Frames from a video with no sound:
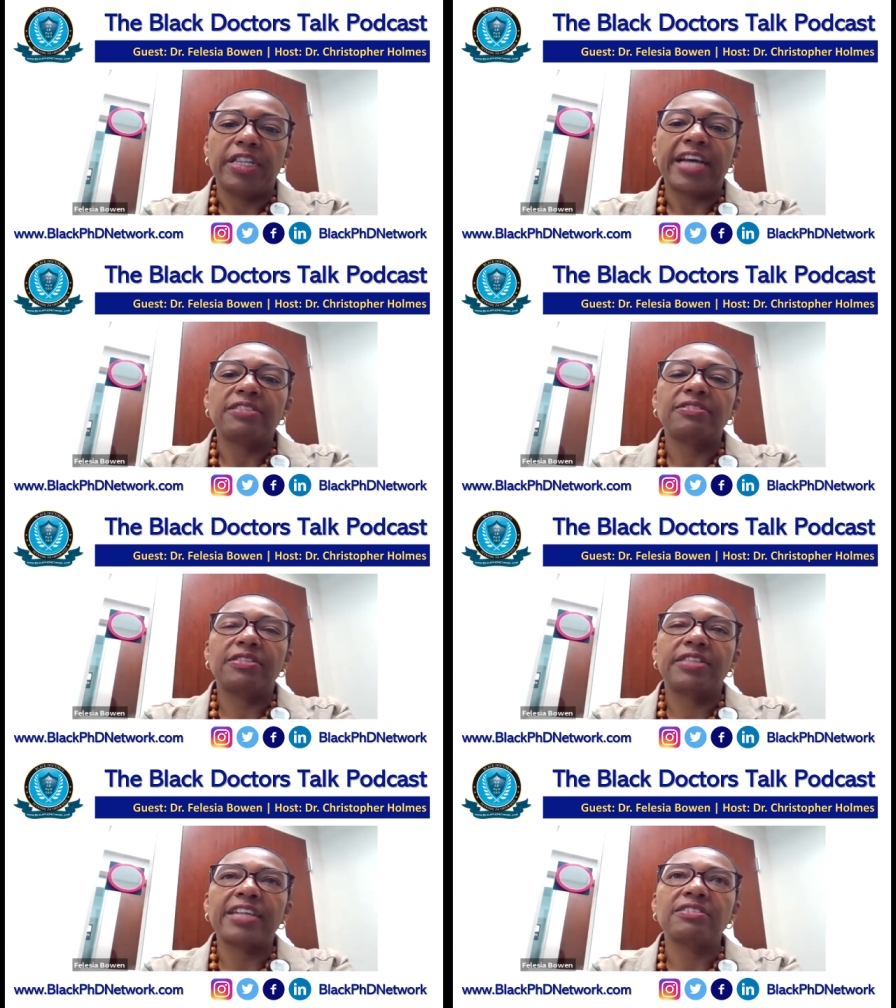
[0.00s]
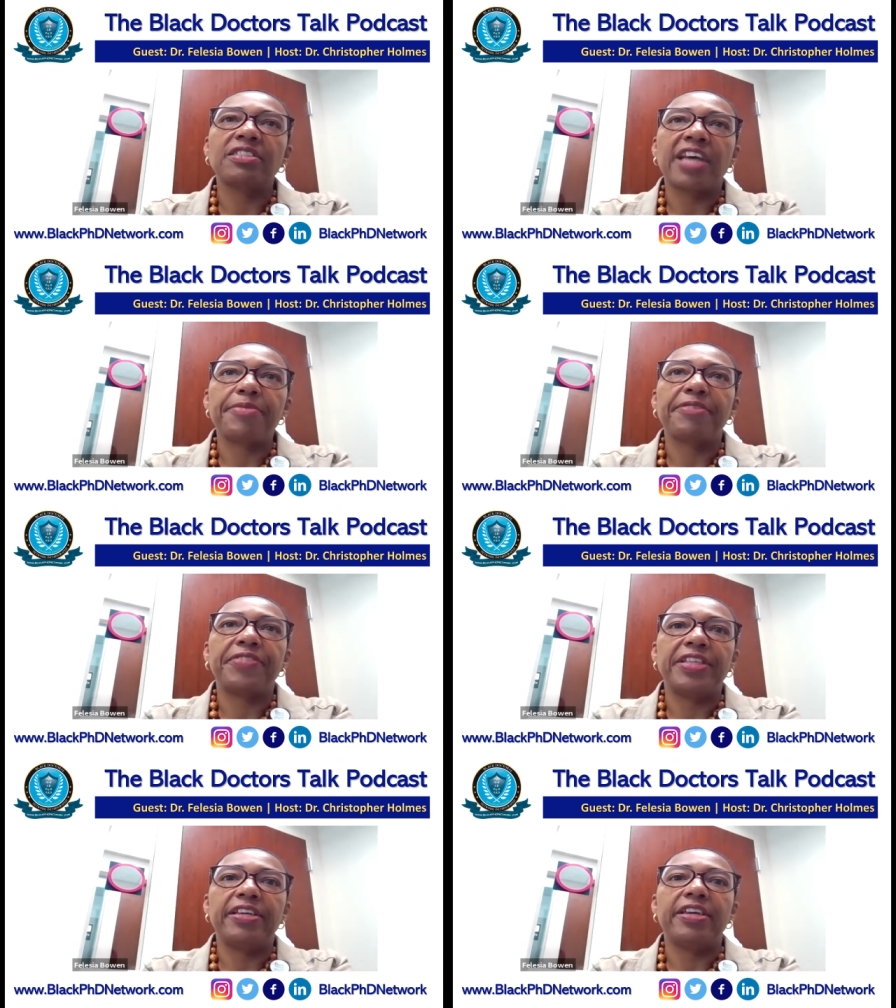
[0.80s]
That's that's the type
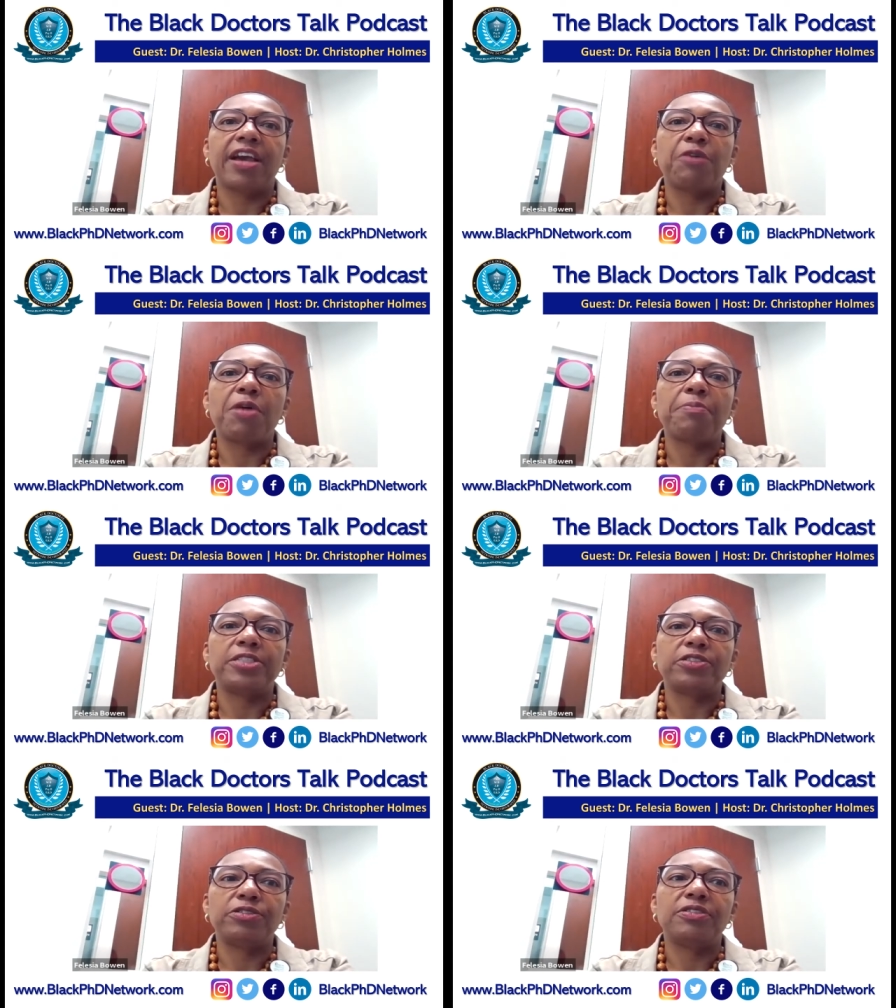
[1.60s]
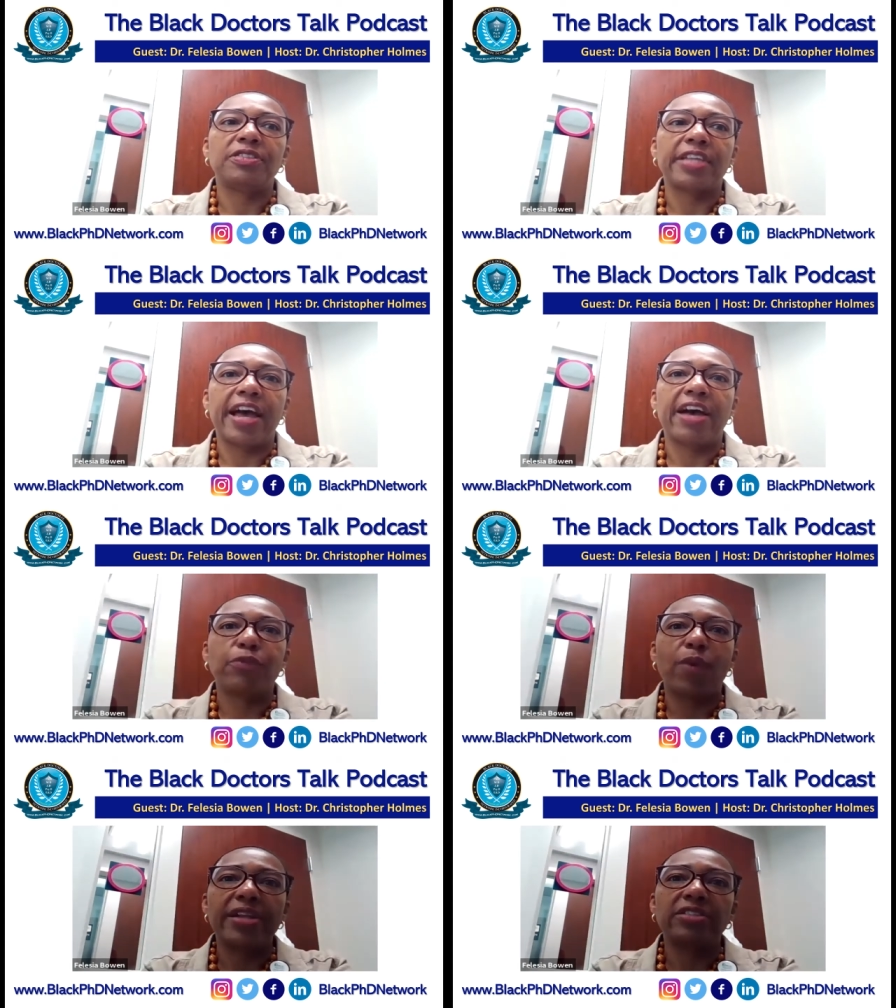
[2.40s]
of thinking I want my students to have.
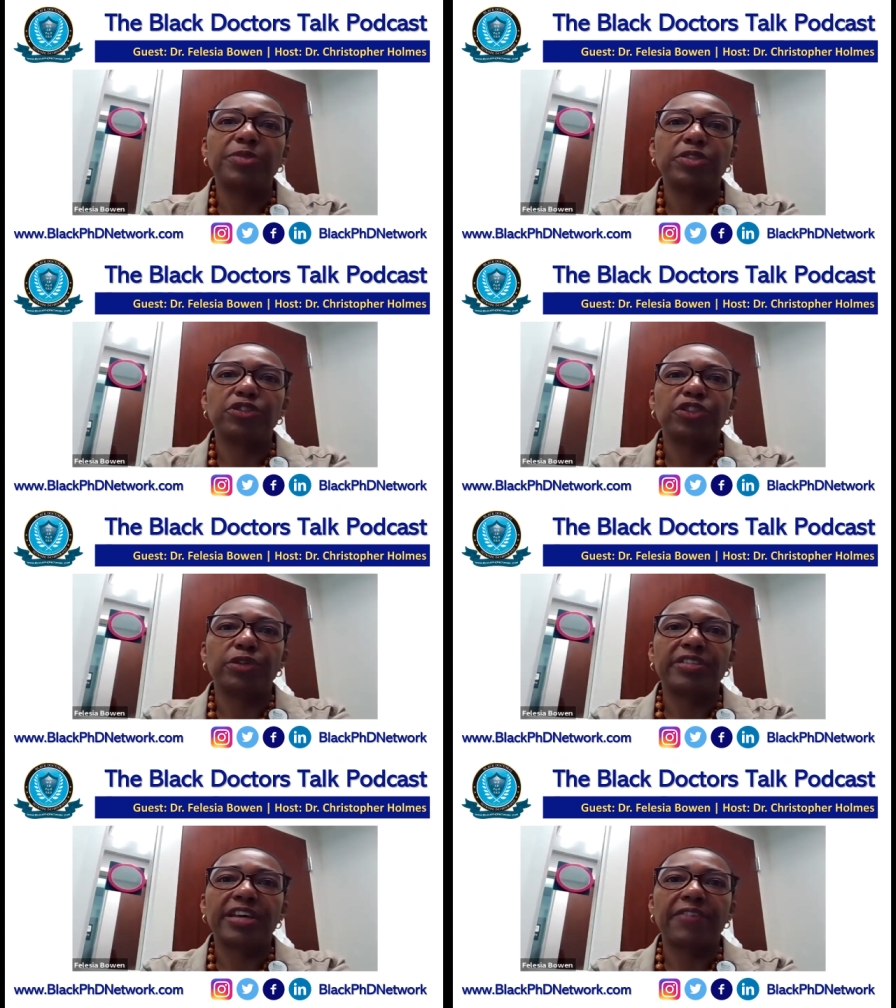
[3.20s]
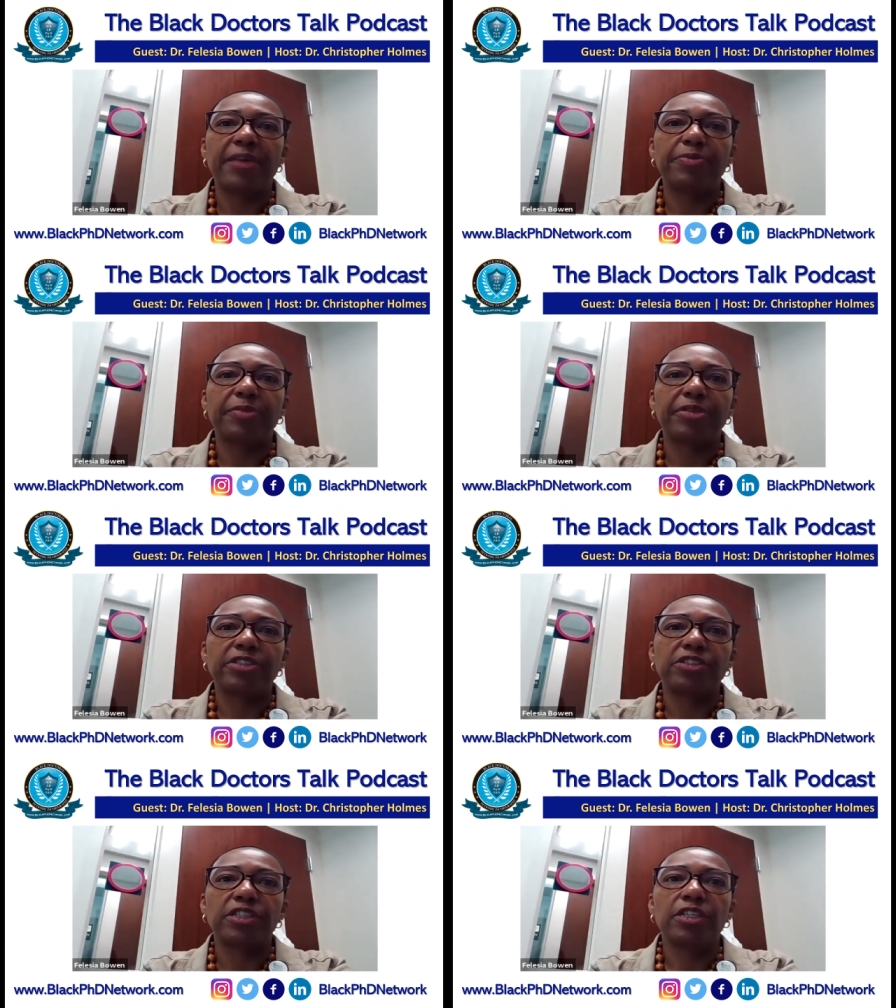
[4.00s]
Why does Mr. Jones have high blood
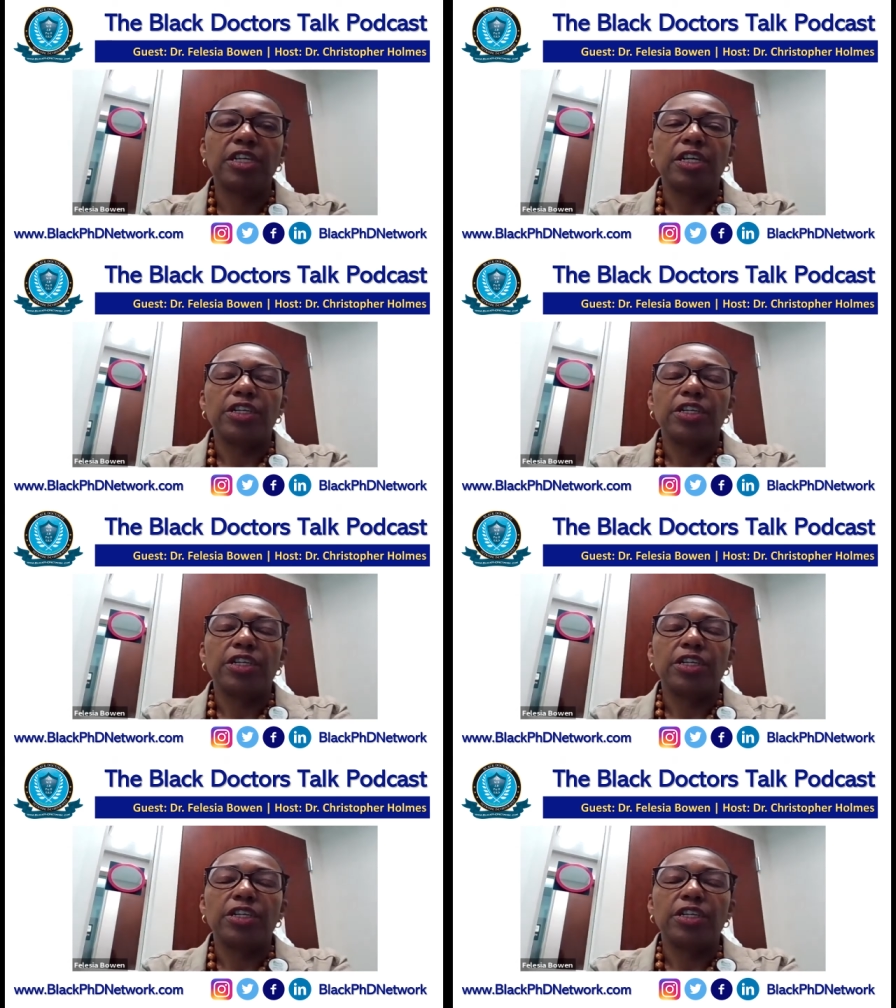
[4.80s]
pressure?